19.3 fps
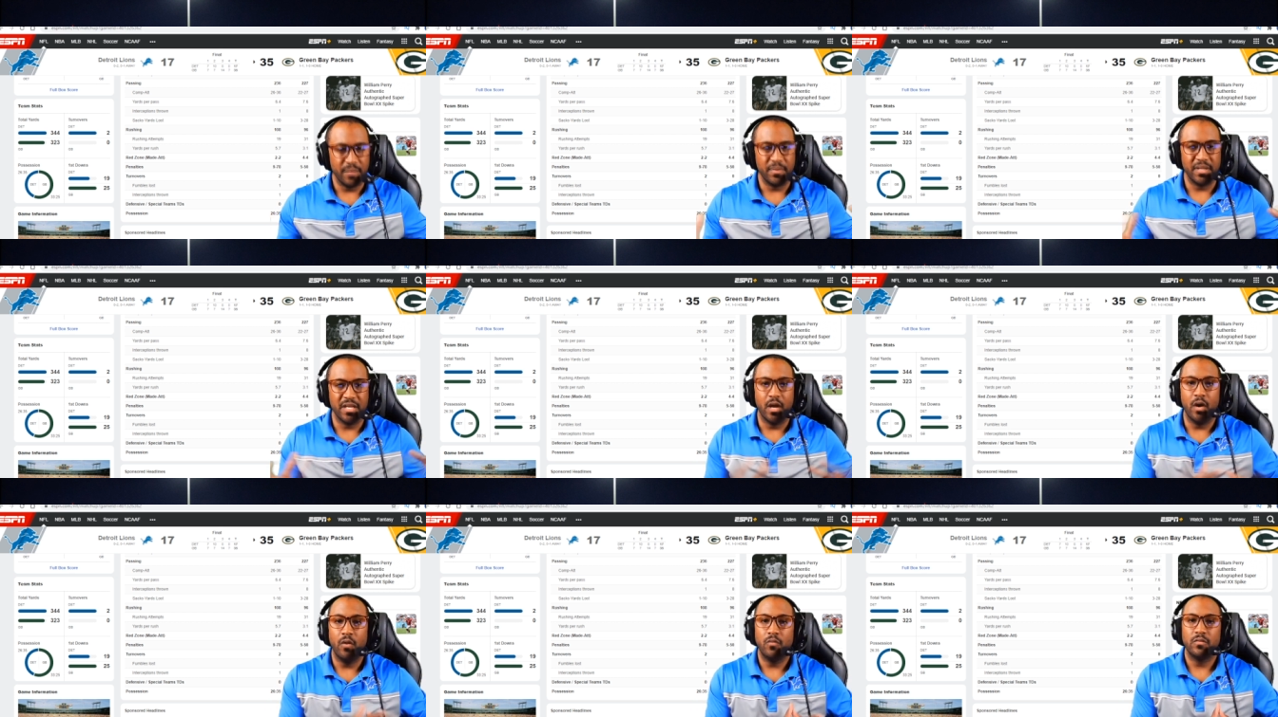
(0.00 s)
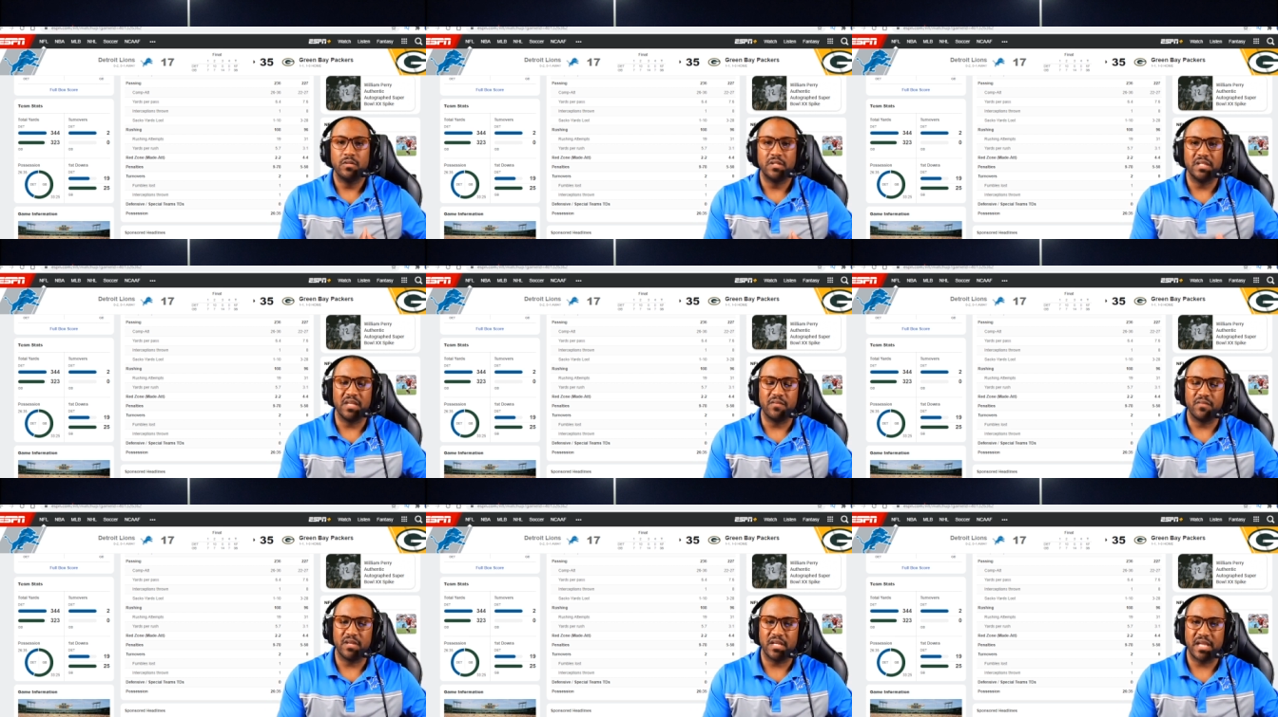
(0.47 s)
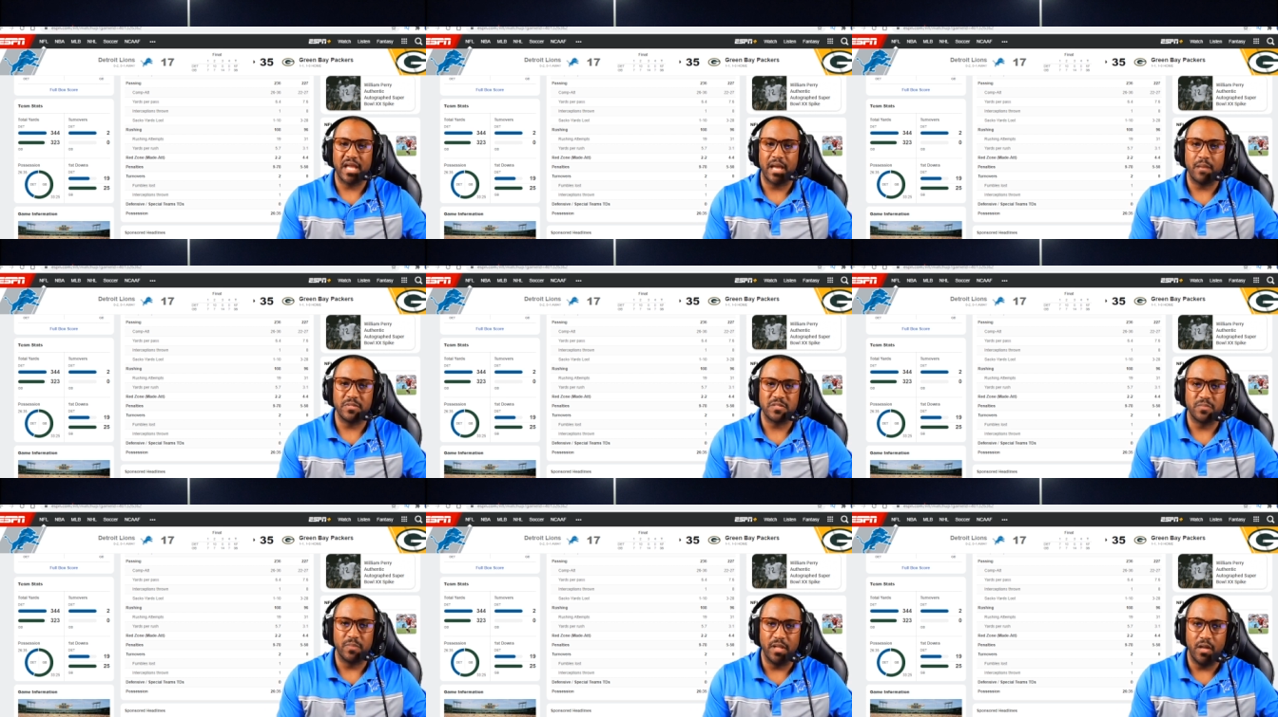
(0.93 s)
Let me know. Leave it in the
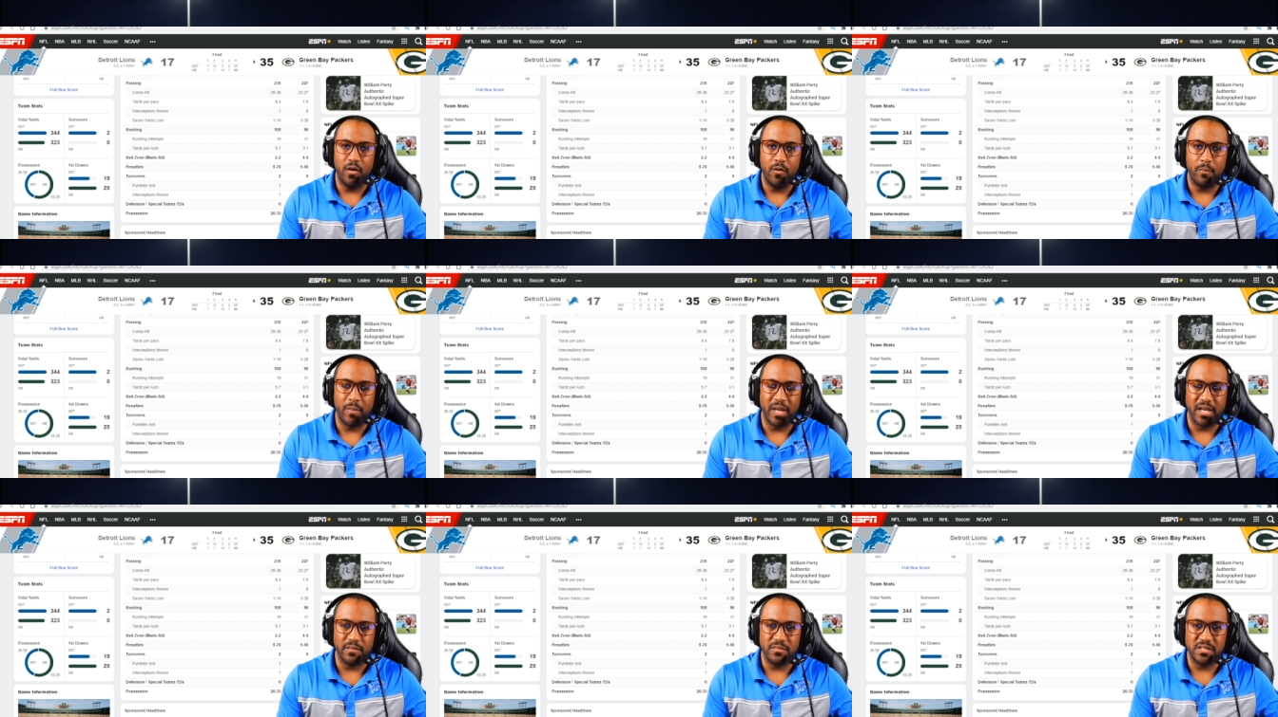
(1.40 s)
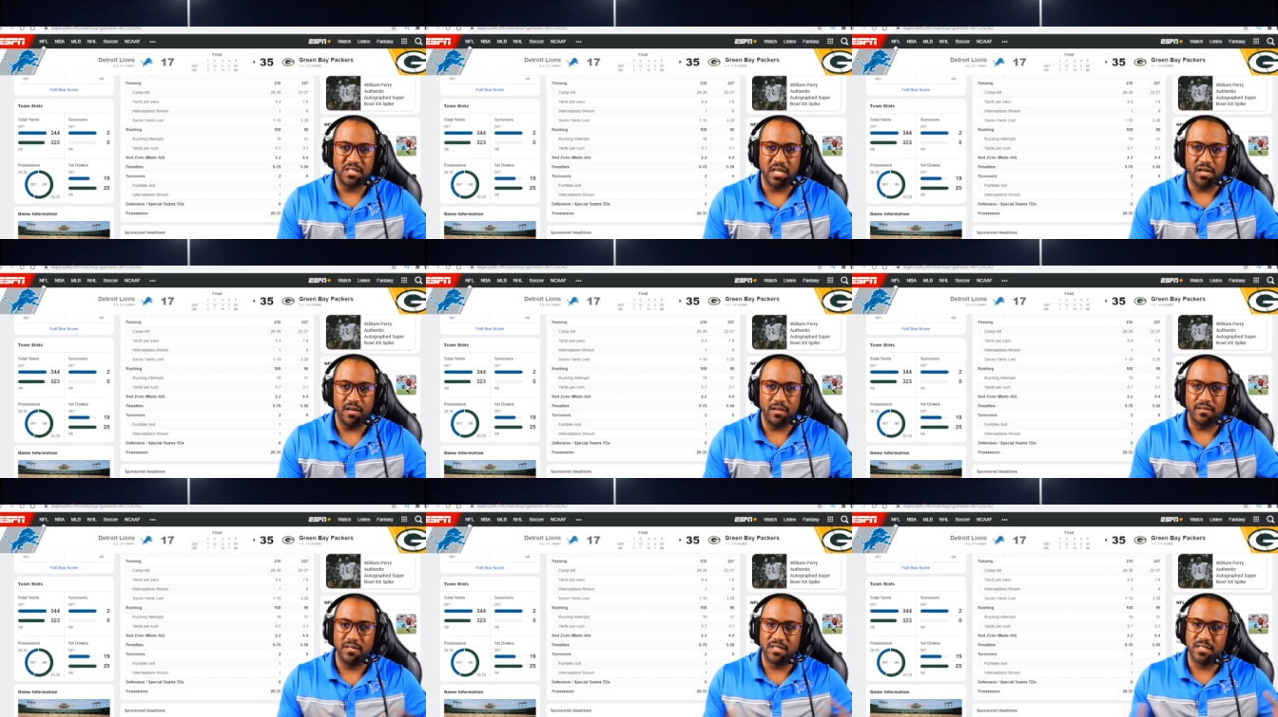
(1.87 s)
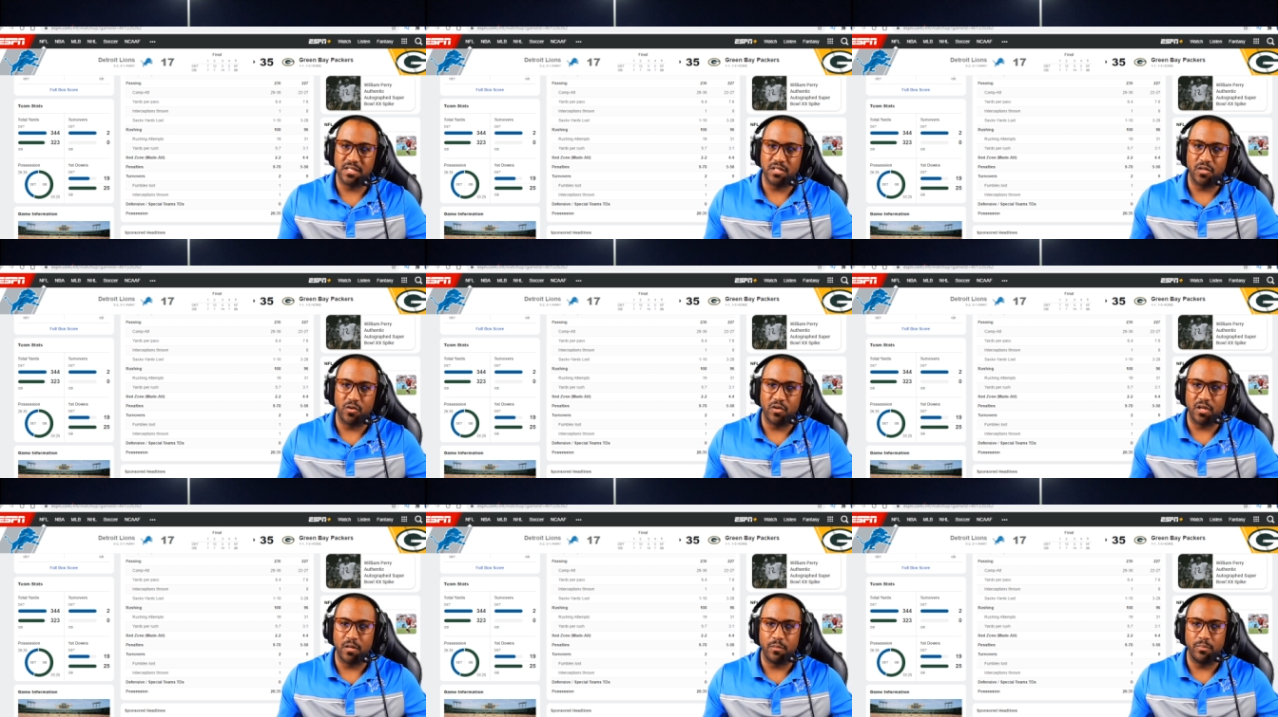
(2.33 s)
comments below. My name is Derek. This is
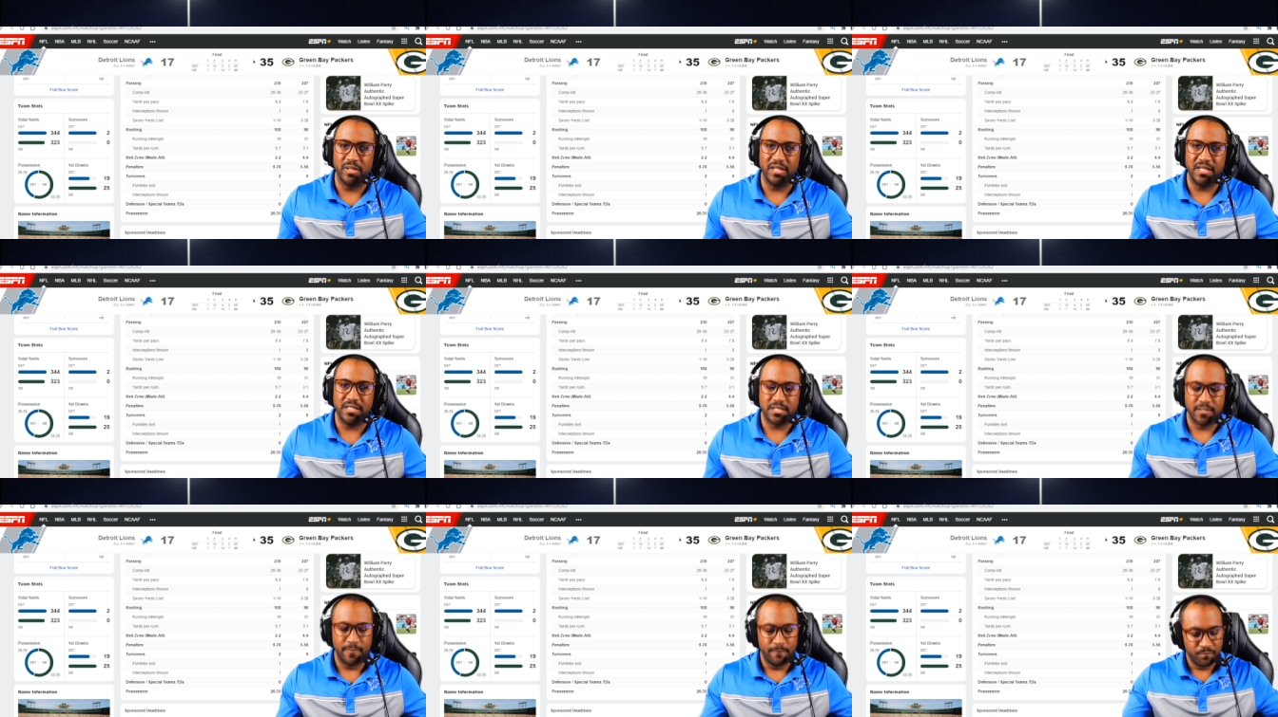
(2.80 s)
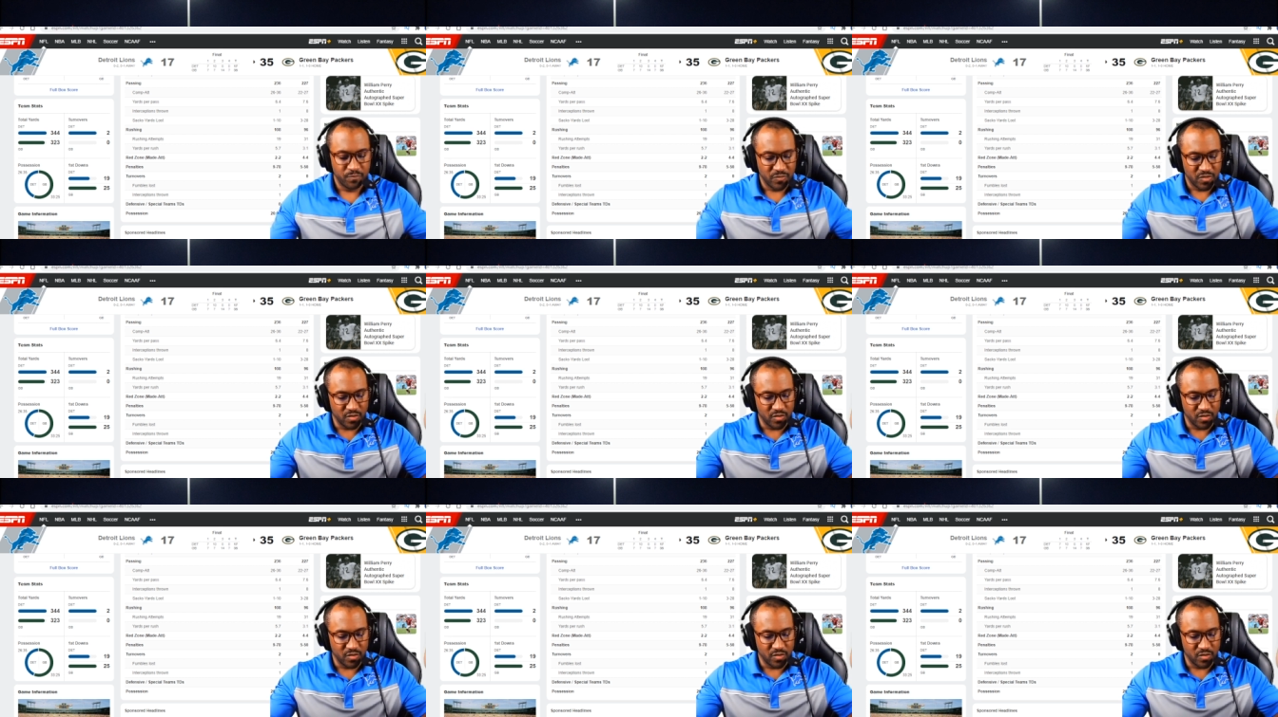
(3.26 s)
the Gridiron Blitz.